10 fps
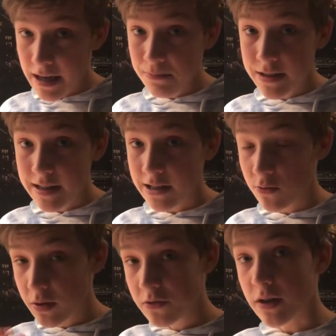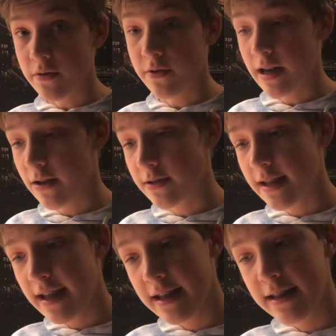Dams there's one driver
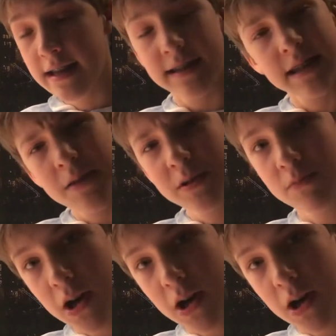announced and his name is